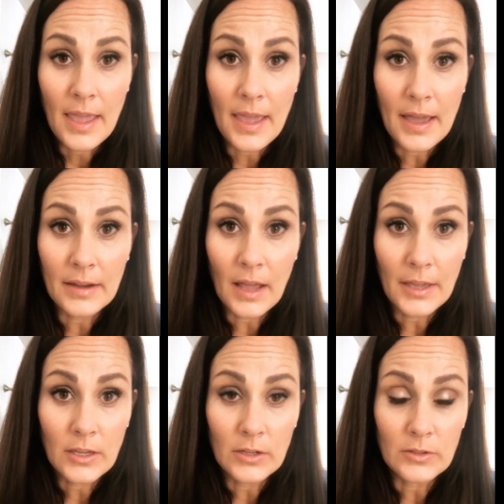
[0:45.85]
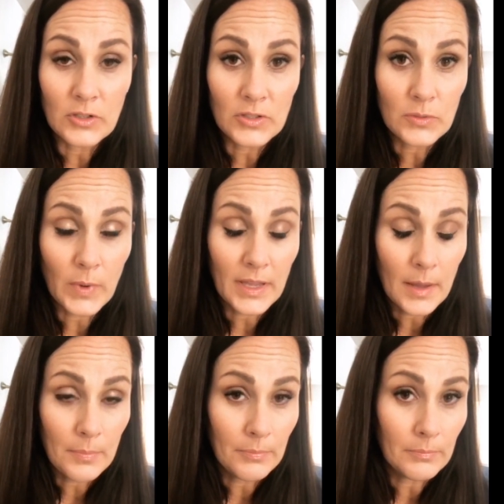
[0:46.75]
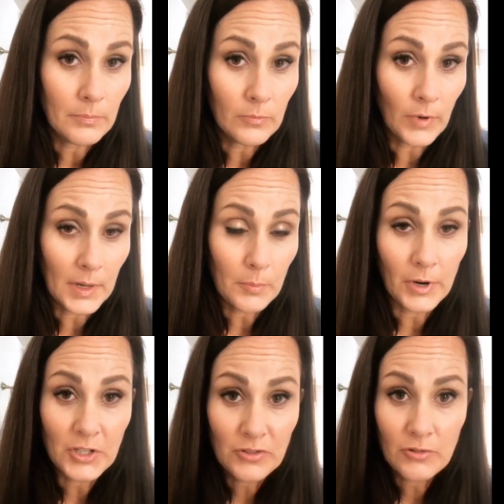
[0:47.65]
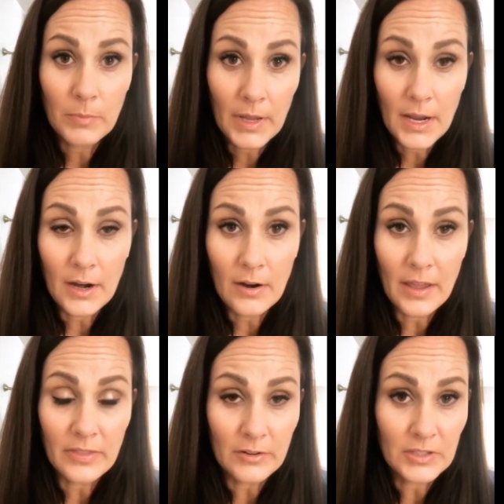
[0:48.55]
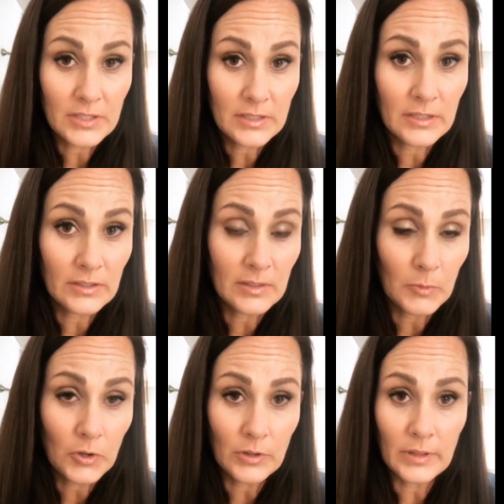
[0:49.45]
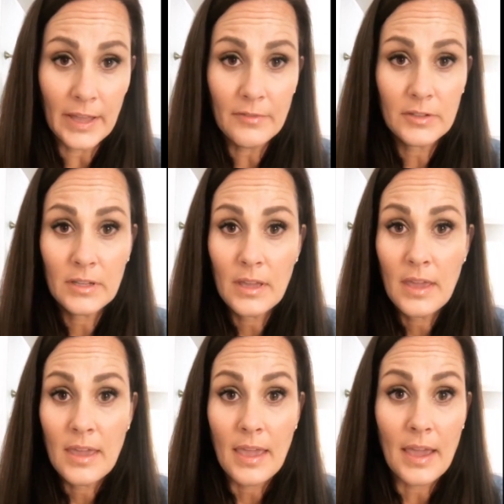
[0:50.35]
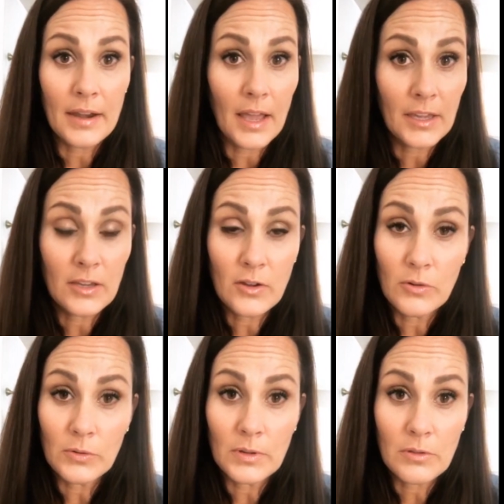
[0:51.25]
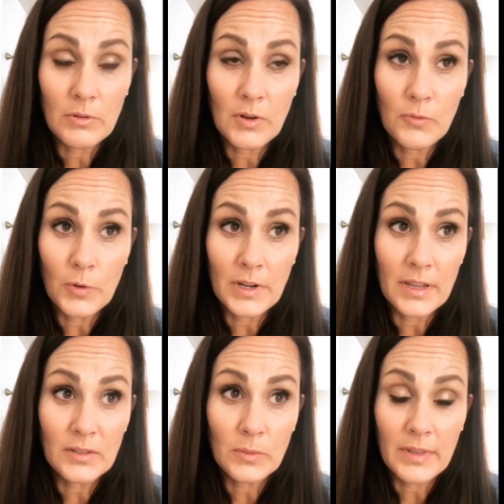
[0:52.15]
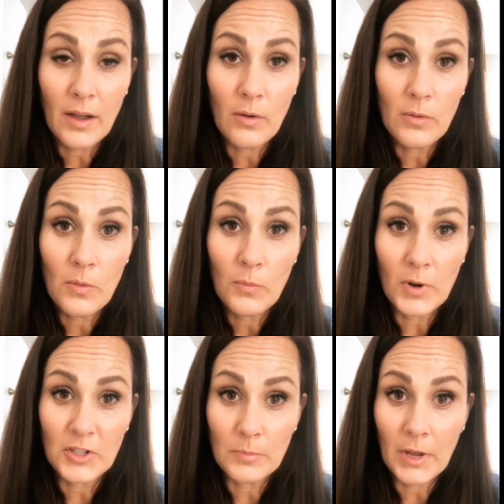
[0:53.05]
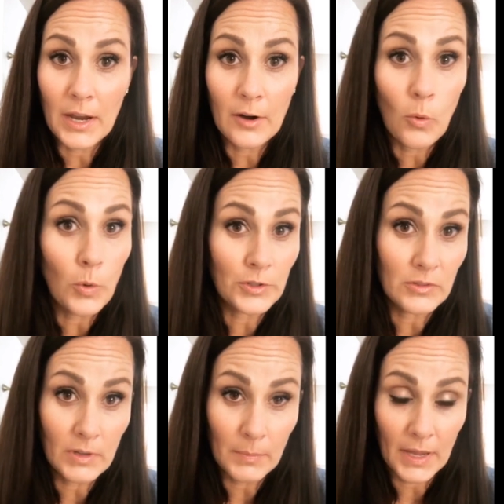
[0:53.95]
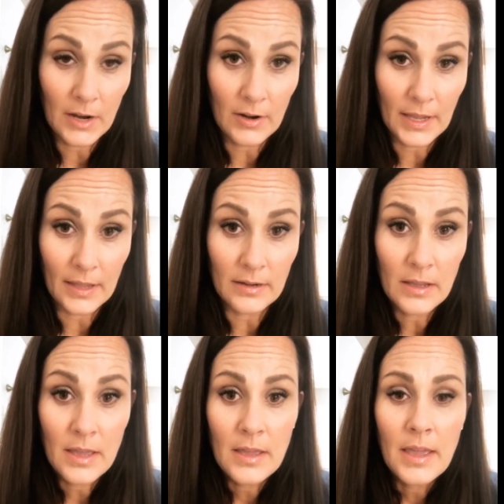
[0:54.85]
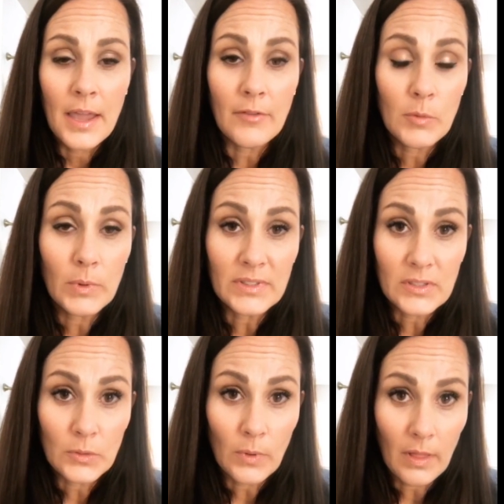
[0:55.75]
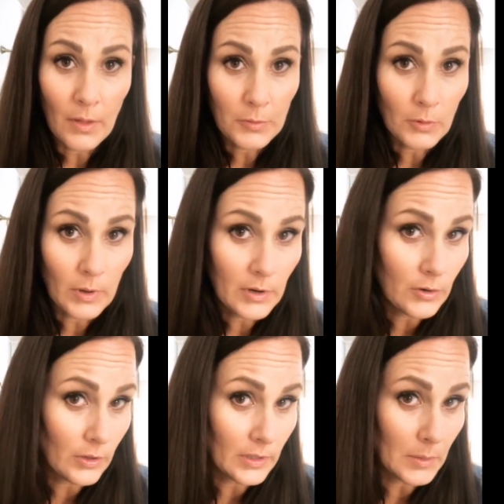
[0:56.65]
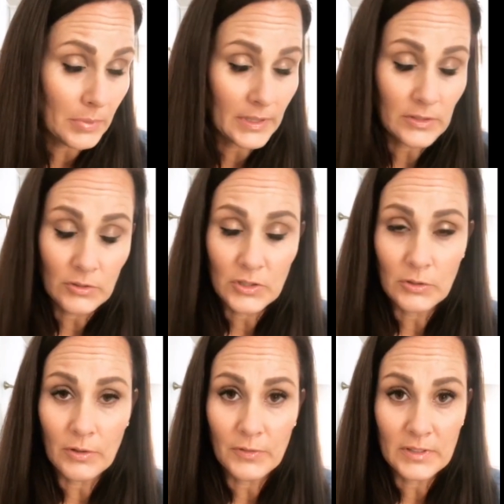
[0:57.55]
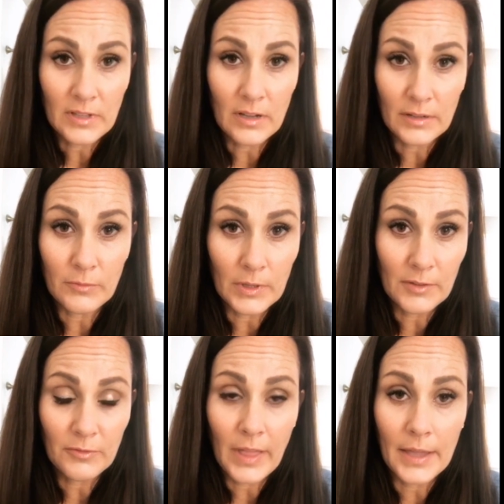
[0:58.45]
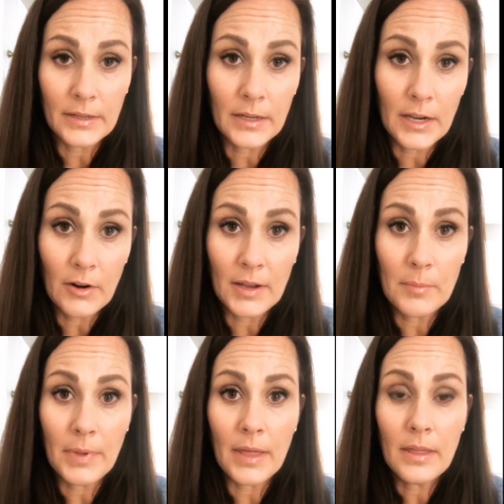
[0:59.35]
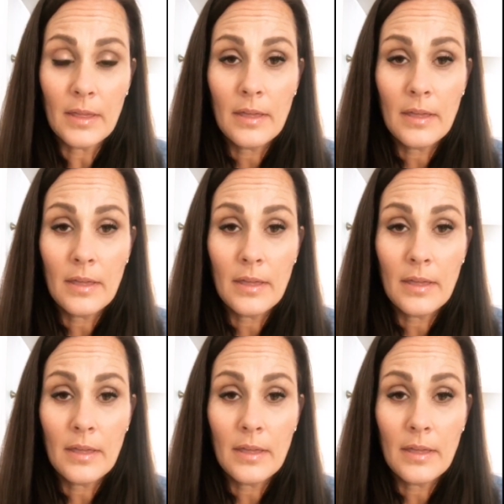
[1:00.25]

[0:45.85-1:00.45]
and I can just wake up, run a brush through my hair, and there's still some curl left, and I can go 3 or 4 days without washing my hair or doing my hair again. Every once in a while I'll throw a curl in a place or two if it's gotten really flat in an area, but